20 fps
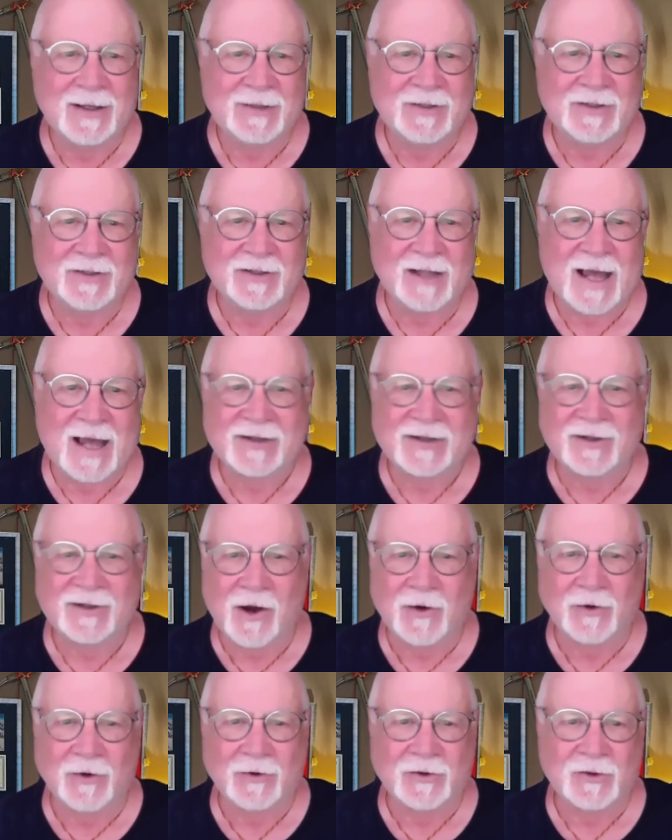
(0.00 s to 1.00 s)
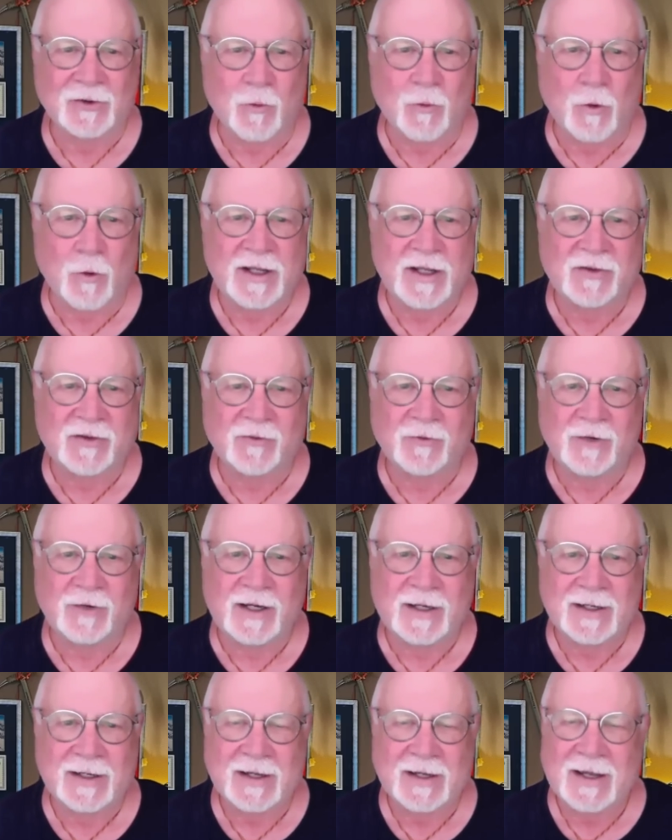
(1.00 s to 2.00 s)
This lasts longer, 23